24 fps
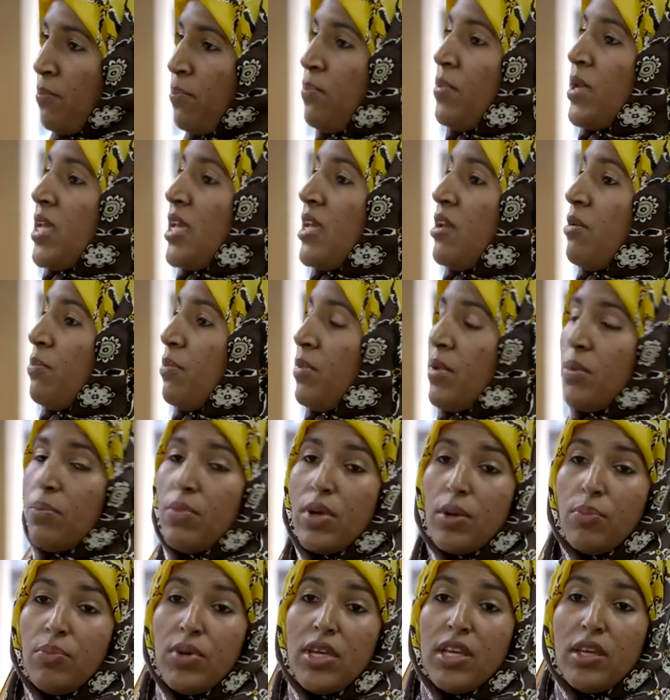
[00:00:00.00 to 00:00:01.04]
be,
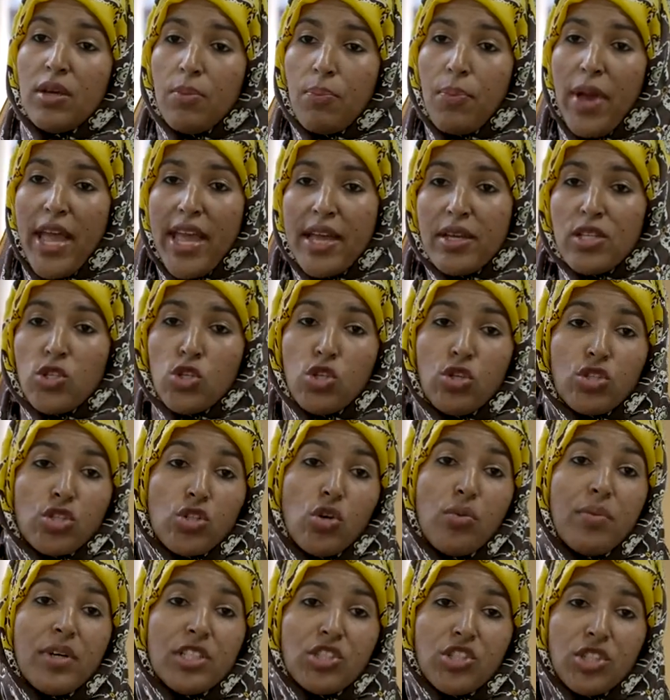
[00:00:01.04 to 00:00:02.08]
be, be, pay
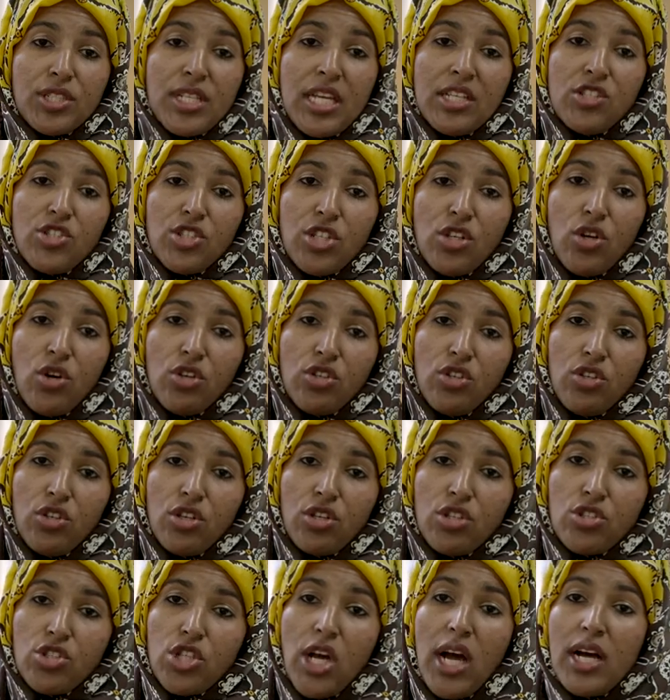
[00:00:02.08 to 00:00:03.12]
so much attention on
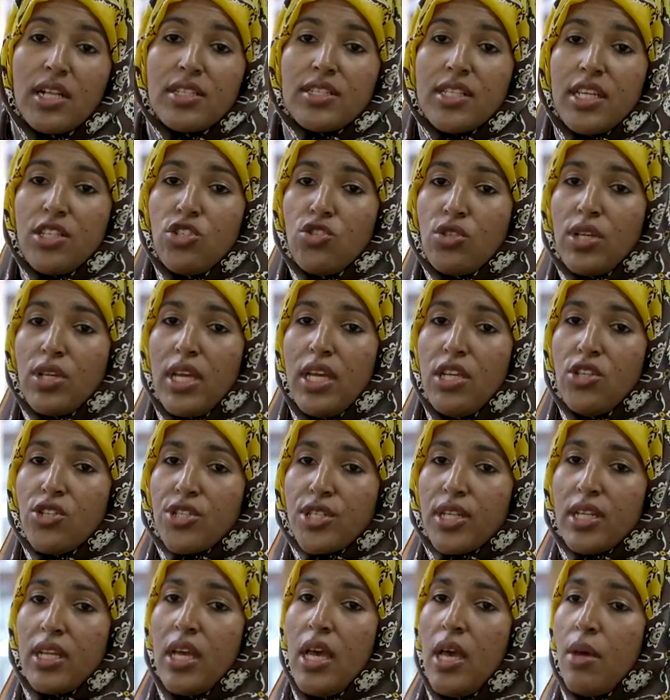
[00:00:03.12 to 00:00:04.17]
your child's
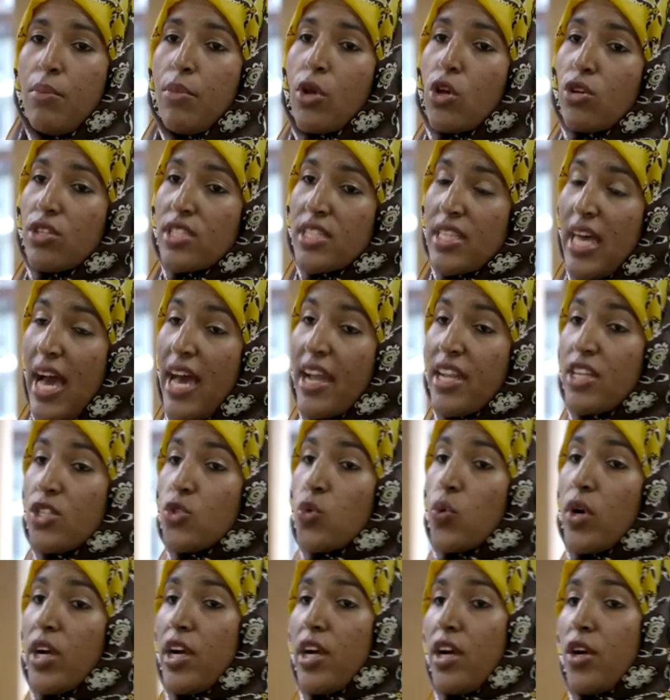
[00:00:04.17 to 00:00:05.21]
education because that is
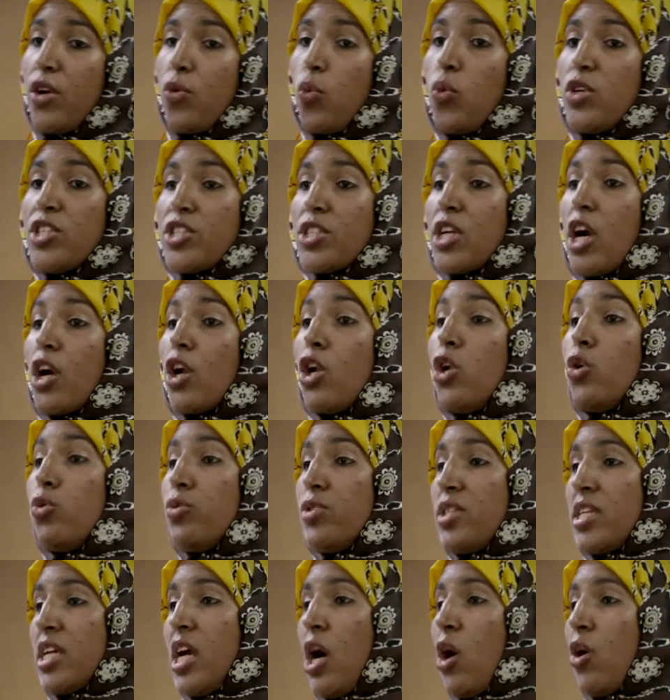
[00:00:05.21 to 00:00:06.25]
where we start
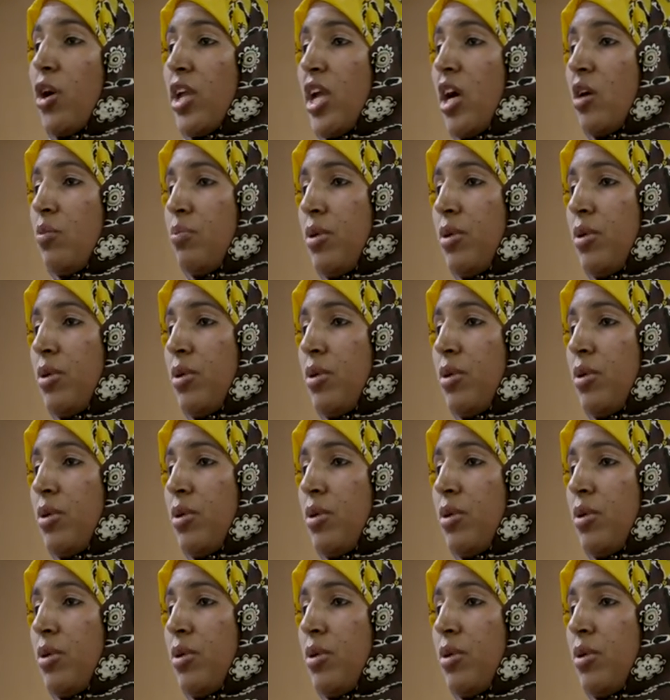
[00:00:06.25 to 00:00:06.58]
losing our young